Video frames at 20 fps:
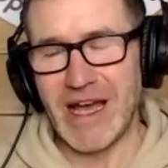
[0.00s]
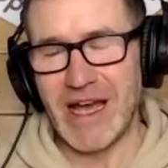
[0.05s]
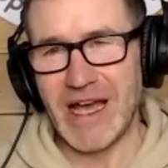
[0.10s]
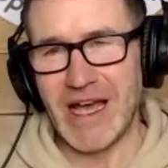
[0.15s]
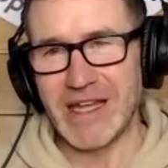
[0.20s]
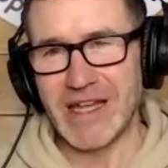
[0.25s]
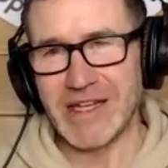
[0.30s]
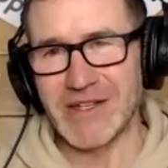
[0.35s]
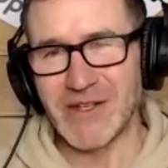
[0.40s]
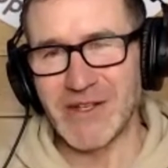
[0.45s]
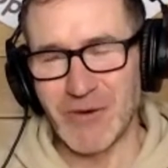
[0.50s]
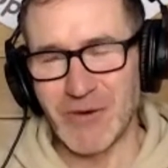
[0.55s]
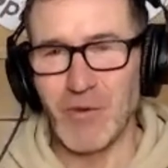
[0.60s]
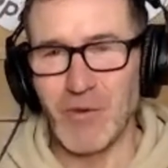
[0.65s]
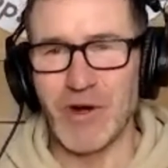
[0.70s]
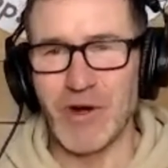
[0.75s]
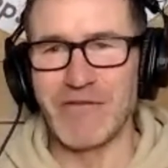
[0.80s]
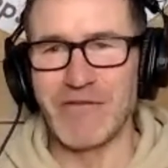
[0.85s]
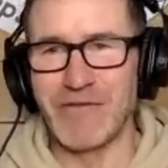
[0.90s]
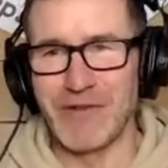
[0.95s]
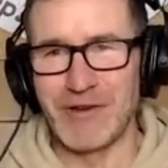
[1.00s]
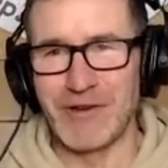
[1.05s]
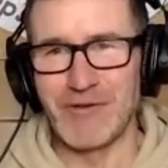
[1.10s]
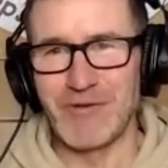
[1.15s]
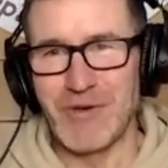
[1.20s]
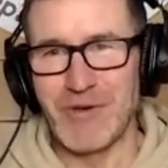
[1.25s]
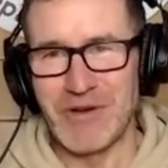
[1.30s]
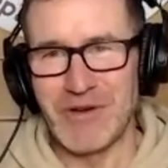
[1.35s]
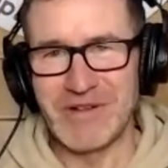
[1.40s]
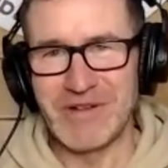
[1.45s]
And so one
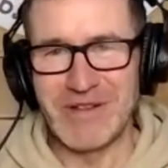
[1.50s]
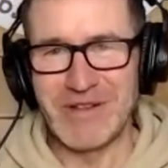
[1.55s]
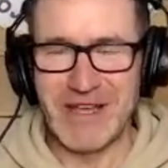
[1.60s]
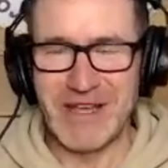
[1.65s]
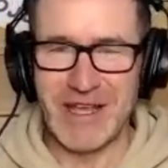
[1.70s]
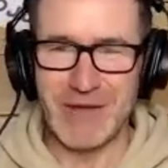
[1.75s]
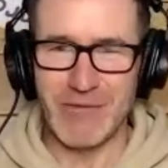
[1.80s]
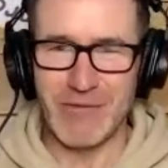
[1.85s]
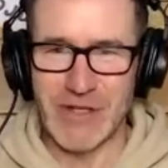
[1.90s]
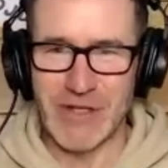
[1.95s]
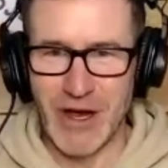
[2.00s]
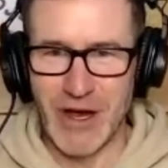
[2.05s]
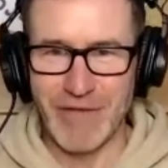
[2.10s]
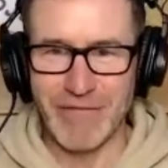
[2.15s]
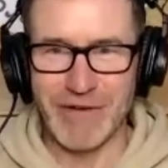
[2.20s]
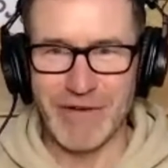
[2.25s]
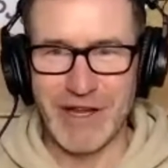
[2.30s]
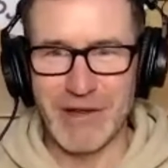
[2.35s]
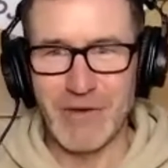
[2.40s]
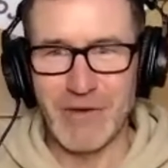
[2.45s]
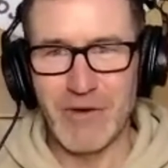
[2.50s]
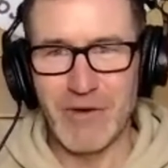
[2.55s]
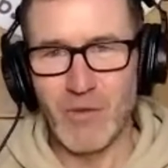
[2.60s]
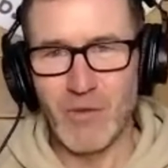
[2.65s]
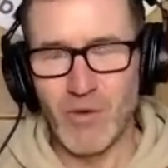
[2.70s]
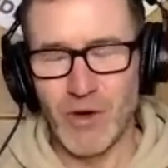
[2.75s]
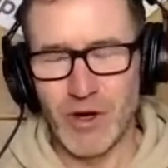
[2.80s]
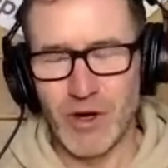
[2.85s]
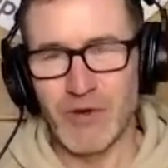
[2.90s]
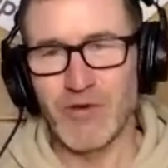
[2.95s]
flew, he was hovering,
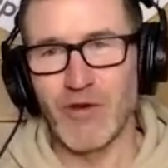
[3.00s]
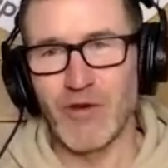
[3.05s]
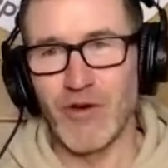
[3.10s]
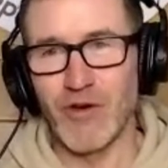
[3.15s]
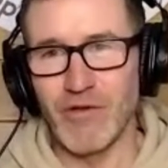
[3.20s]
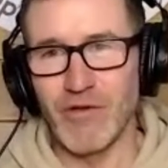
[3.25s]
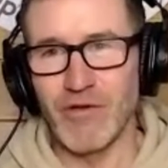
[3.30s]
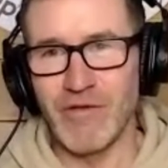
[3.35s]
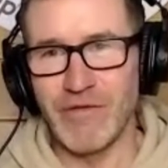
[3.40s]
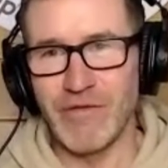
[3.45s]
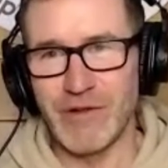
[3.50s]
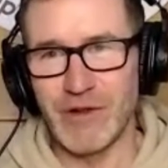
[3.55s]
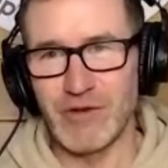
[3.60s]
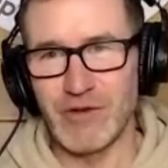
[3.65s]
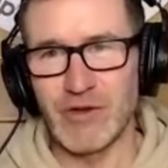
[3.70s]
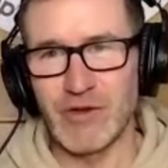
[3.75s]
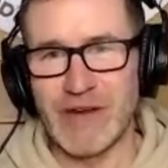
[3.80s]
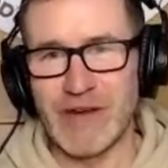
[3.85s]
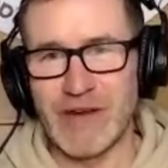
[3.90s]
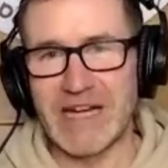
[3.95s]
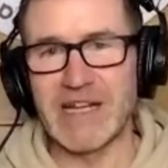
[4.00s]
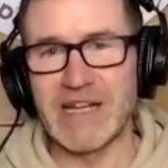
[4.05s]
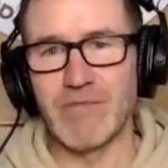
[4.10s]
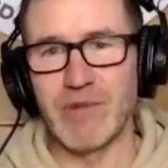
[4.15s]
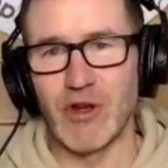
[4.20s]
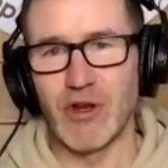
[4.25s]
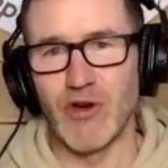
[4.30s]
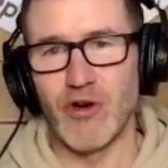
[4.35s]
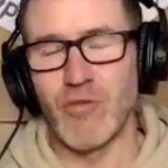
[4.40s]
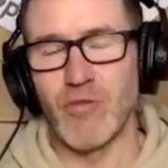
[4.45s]
one crow flew directly
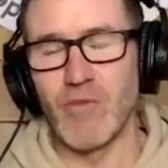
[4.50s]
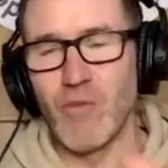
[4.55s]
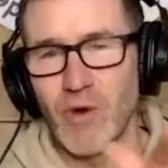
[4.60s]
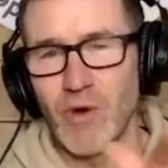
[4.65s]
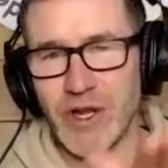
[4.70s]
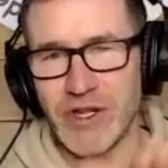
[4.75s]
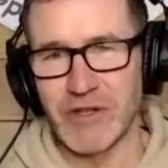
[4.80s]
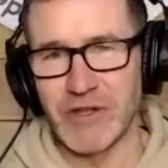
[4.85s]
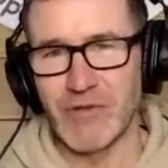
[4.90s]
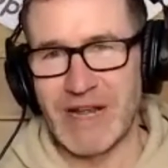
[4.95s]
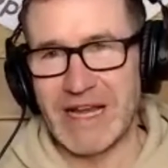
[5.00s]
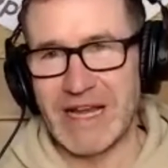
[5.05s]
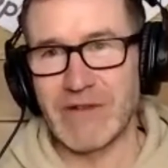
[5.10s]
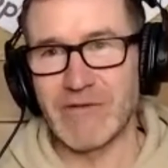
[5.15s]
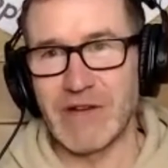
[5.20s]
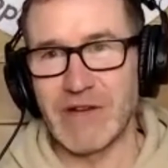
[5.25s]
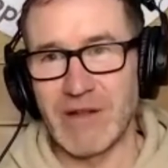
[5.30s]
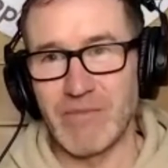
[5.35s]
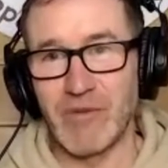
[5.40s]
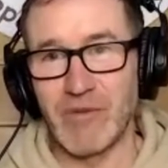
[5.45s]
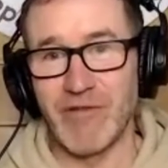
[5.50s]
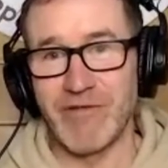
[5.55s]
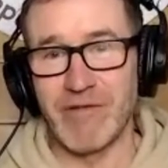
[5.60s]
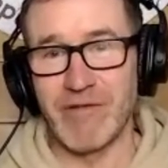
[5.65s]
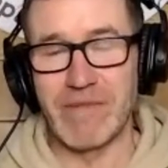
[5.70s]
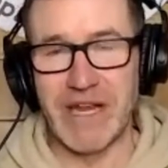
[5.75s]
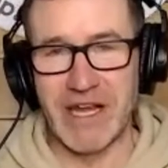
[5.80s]
below him, one directly above him.